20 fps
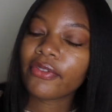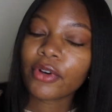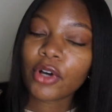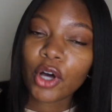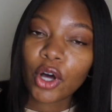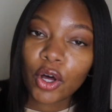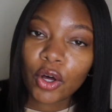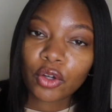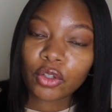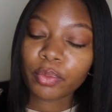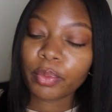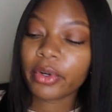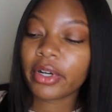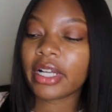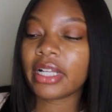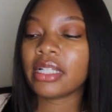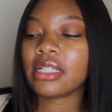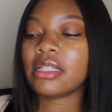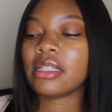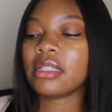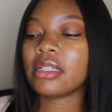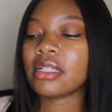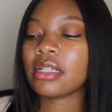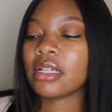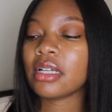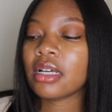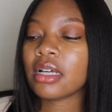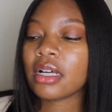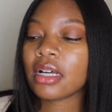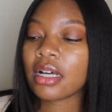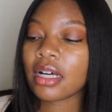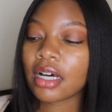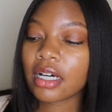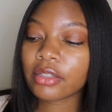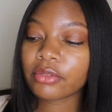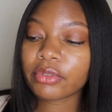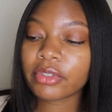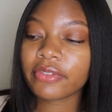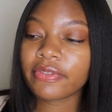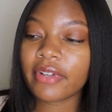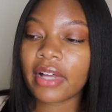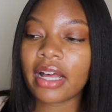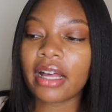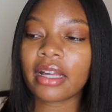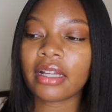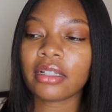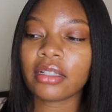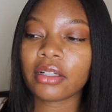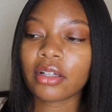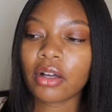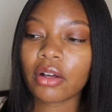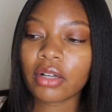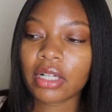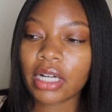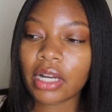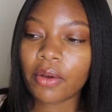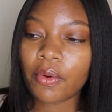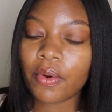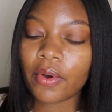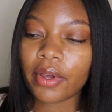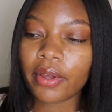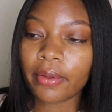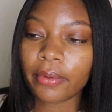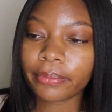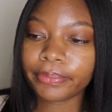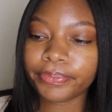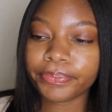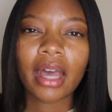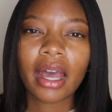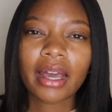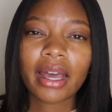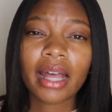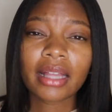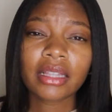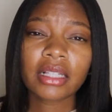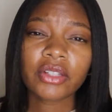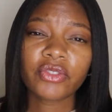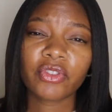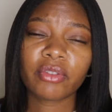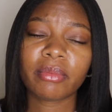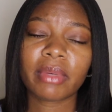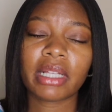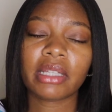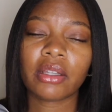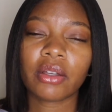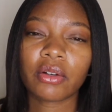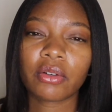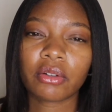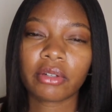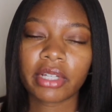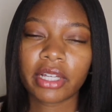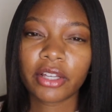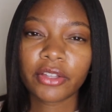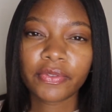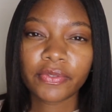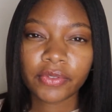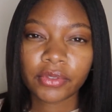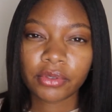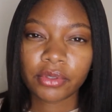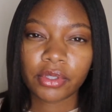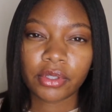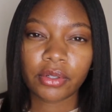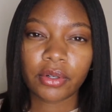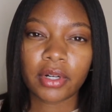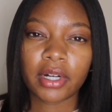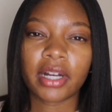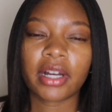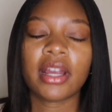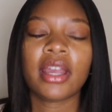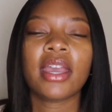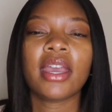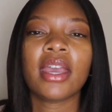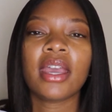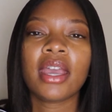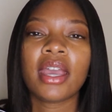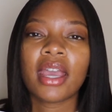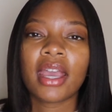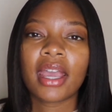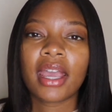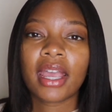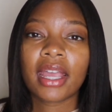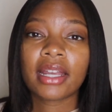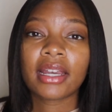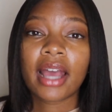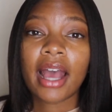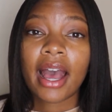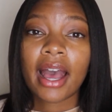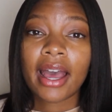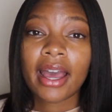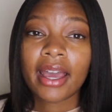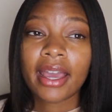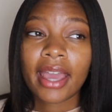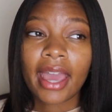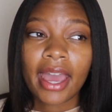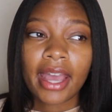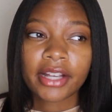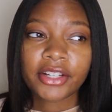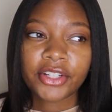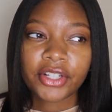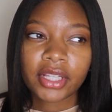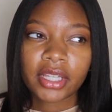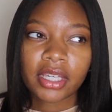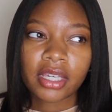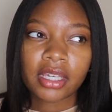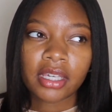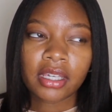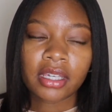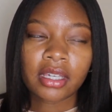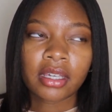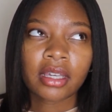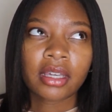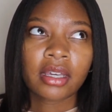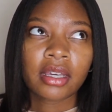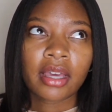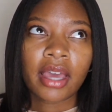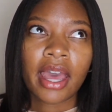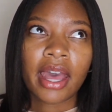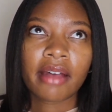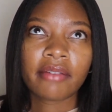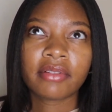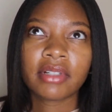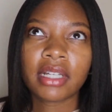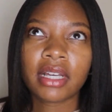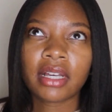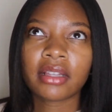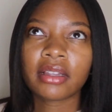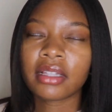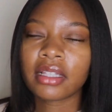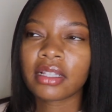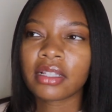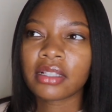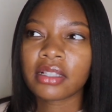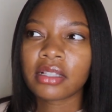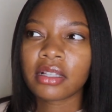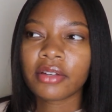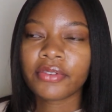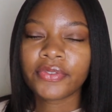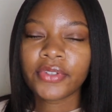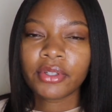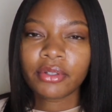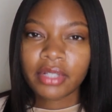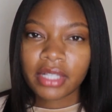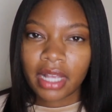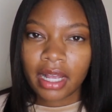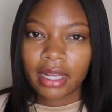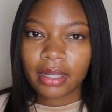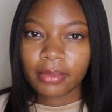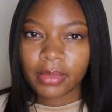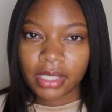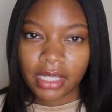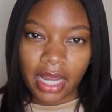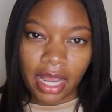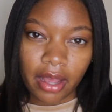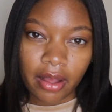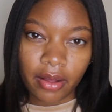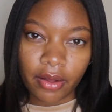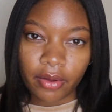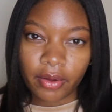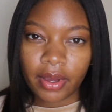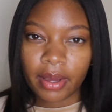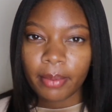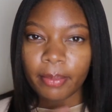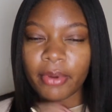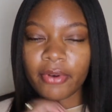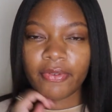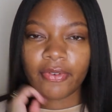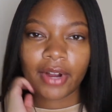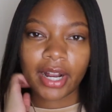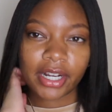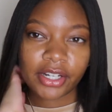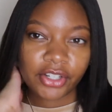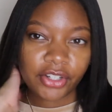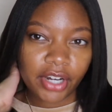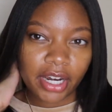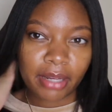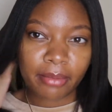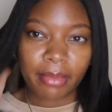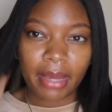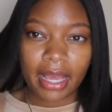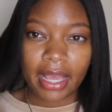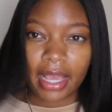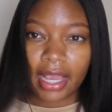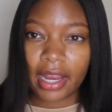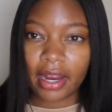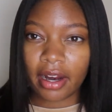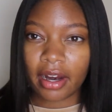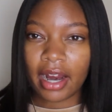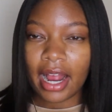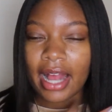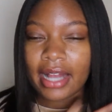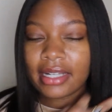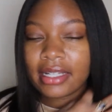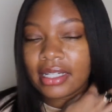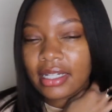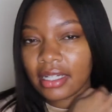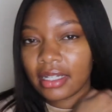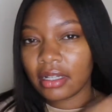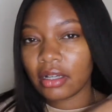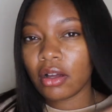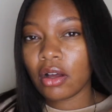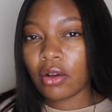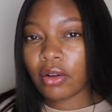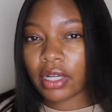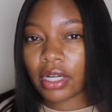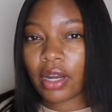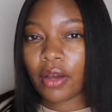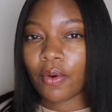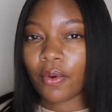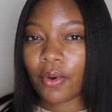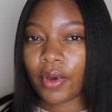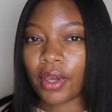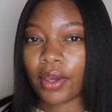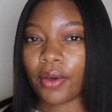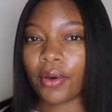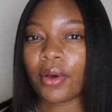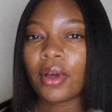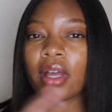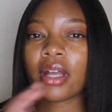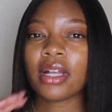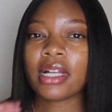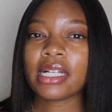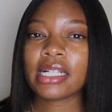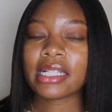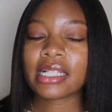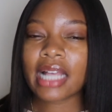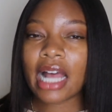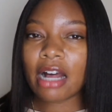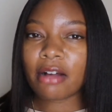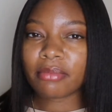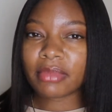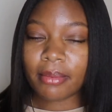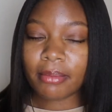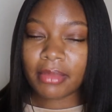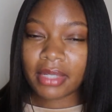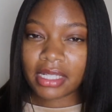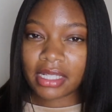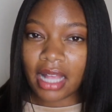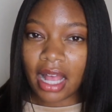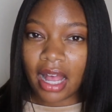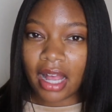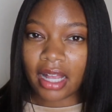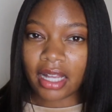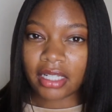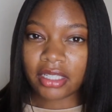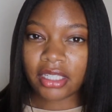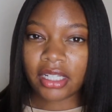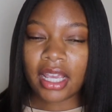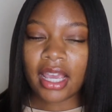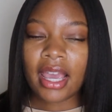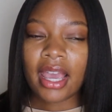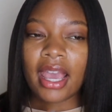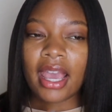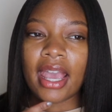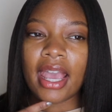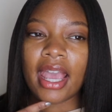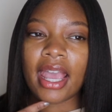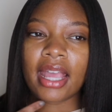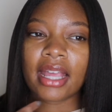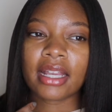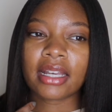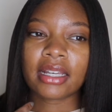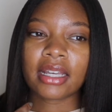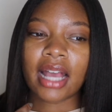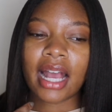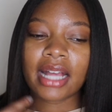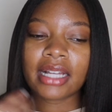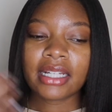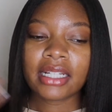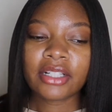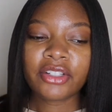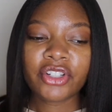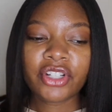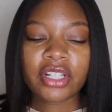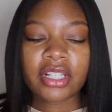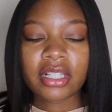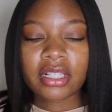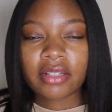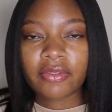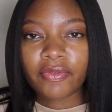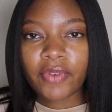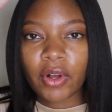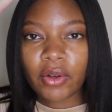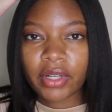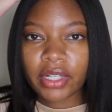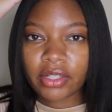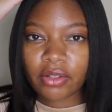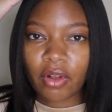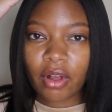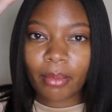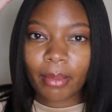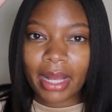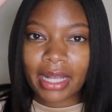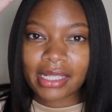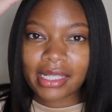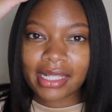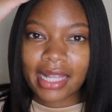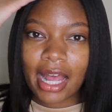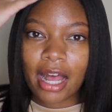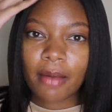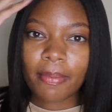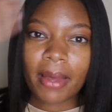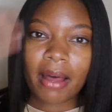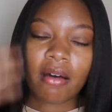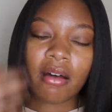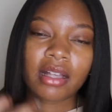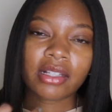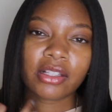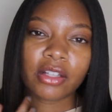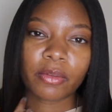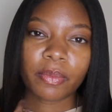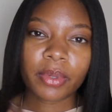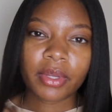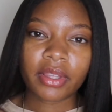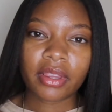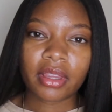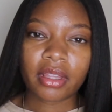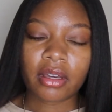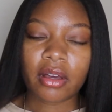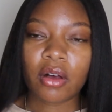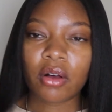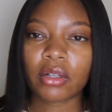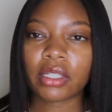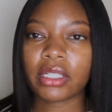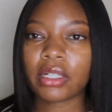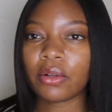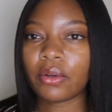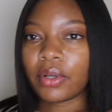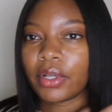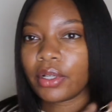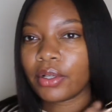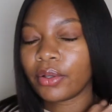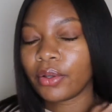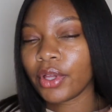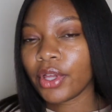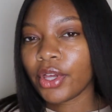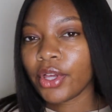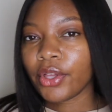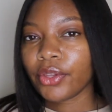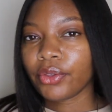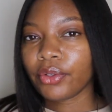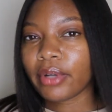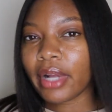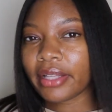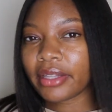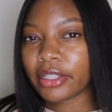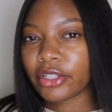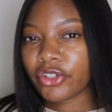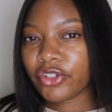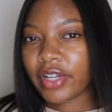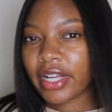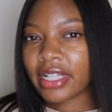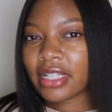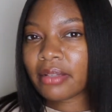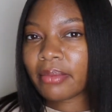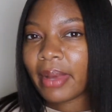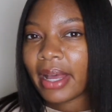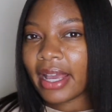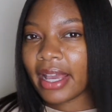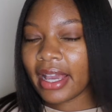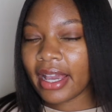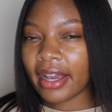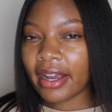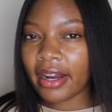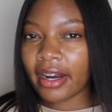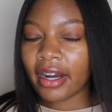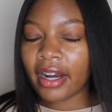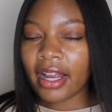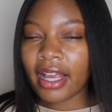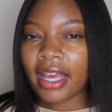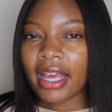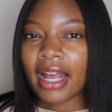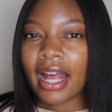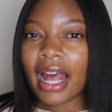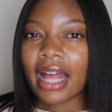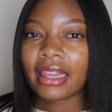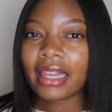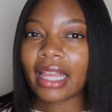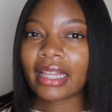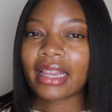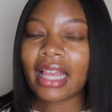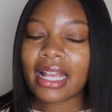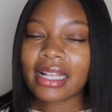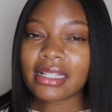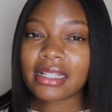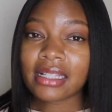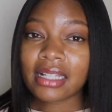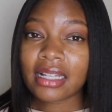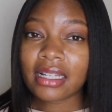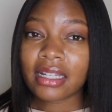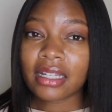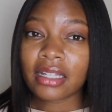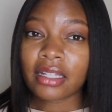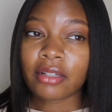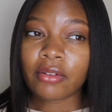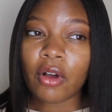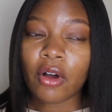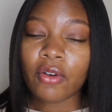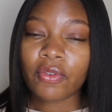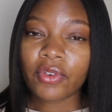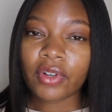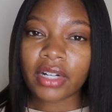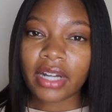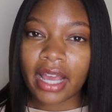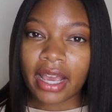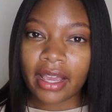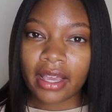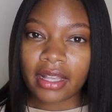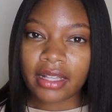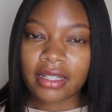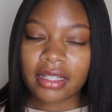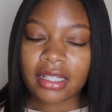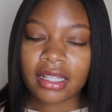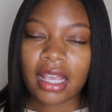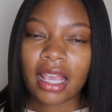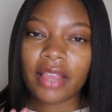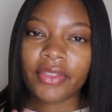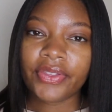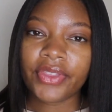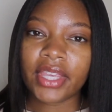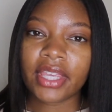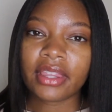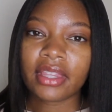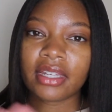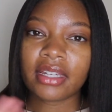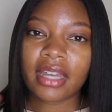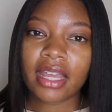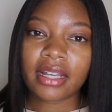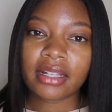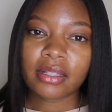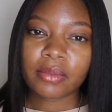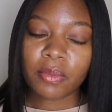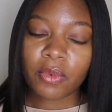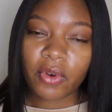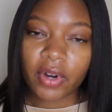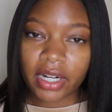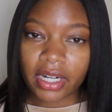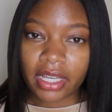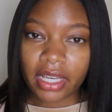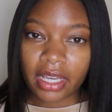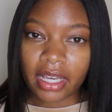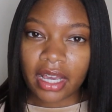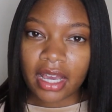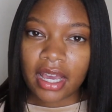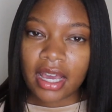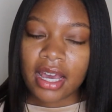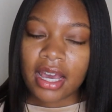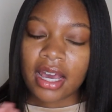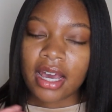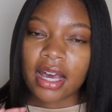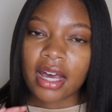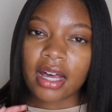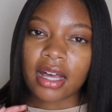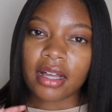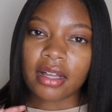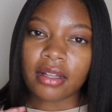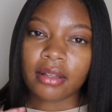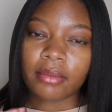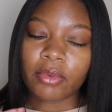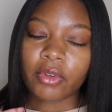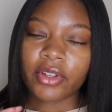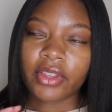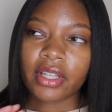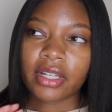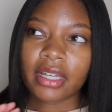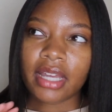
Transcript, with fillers: cold pressed unrefined coconut oil. I got this from my local health food store and I actually have done this a few times now. Before I straightened my hair, I did a coconut oil scalp massage and I didn't just focus on my scalp, I also put the coconut oil throughout the strands of my hair. I let that sit in overnight and then the next morning um, or the